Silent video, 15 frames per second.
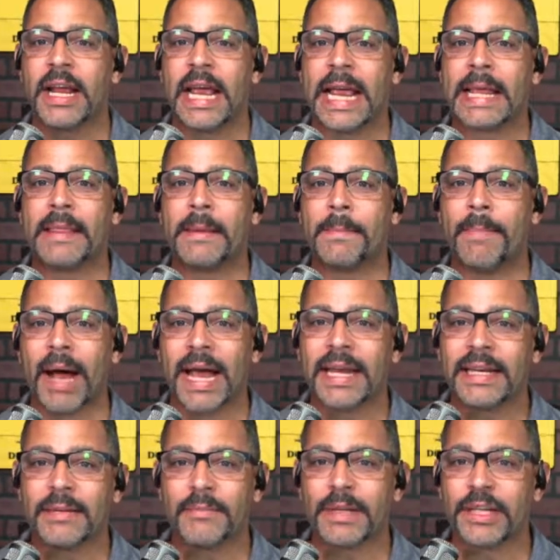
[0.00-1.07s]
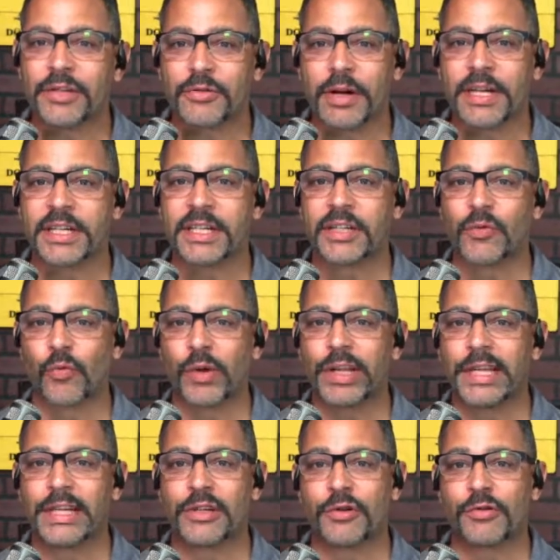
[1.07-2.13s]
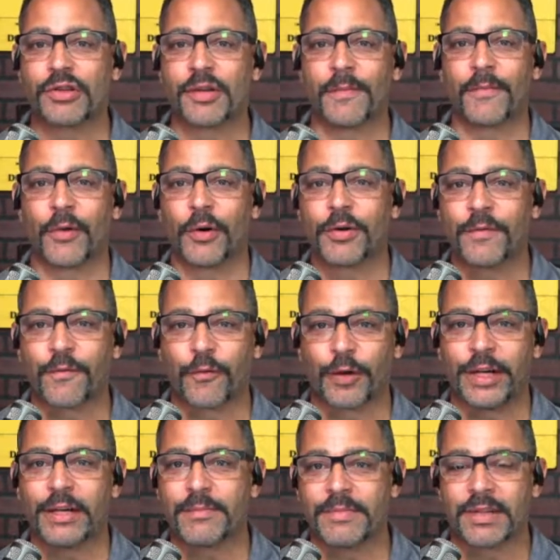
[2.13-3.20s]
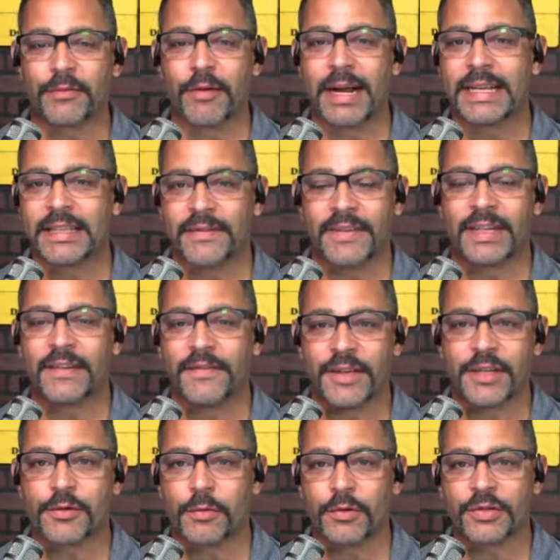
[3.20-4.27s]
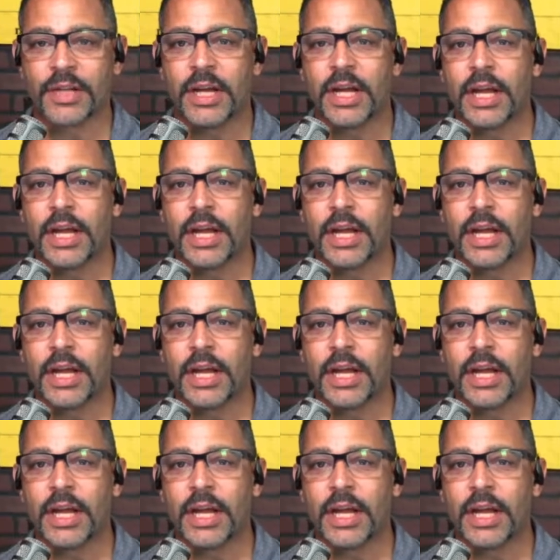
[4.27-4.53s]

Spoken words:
the Biden administration is willing to subvert freedoms and rights of individuals